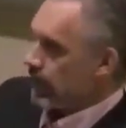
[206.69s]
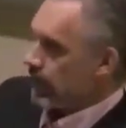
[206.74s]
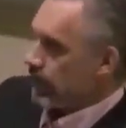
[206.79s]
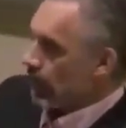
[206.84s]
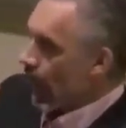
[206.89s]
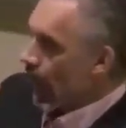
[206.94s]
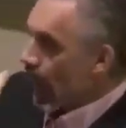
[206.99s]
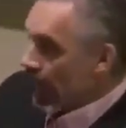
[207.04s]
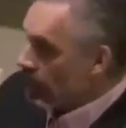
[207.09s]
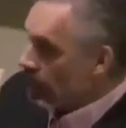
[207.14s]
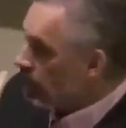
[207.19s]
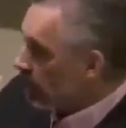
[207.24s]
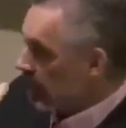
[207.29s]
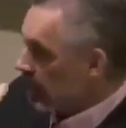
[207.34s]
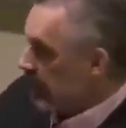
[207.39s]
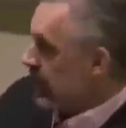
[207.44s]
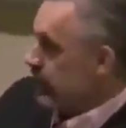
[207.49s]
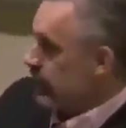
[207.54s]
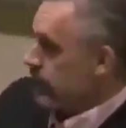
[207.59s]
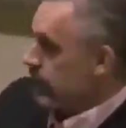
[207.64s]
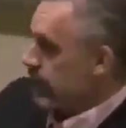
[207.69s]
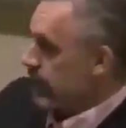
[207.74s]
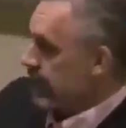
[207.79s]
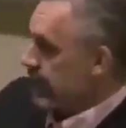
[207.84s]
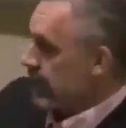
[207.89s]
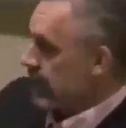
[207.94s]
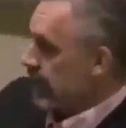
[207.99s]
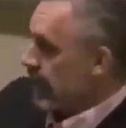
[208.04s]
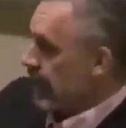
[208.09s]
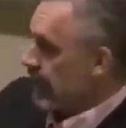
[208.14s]
that are
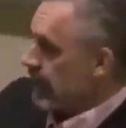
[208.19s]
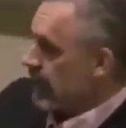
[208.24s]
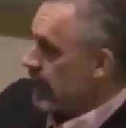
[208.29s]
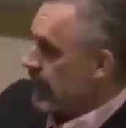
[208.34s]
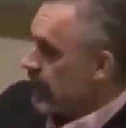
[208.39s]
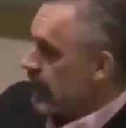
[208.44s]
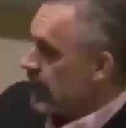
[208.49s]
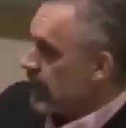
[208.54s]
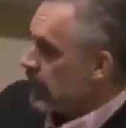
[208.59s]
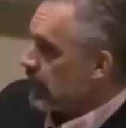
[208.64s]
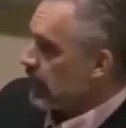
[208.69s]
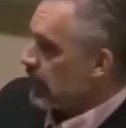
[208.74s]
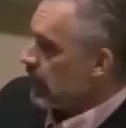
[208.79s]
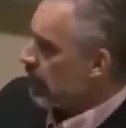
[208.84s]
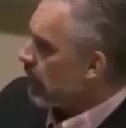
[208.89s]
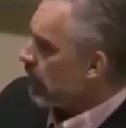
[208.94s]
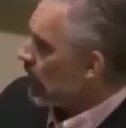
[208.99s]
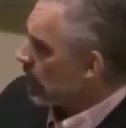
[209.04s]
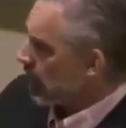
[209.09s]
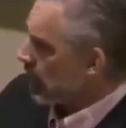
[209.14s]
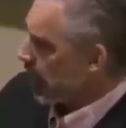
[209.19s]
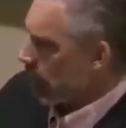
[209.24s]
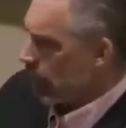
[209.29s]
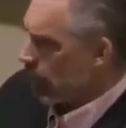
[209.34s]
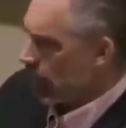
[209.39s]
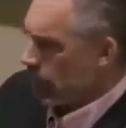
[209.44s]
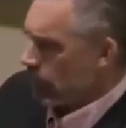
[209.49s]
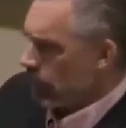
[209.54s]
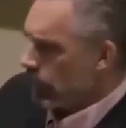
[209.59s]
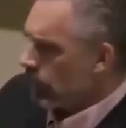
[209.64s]
unbelievably enlightening about
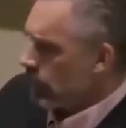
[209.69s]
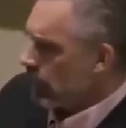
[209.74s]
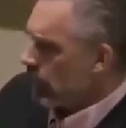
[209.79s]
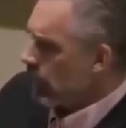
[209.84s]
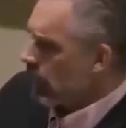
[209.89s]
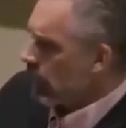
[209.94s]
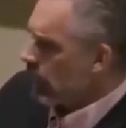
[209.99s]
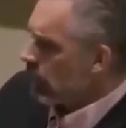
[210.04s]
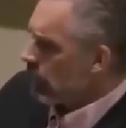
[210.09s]
their own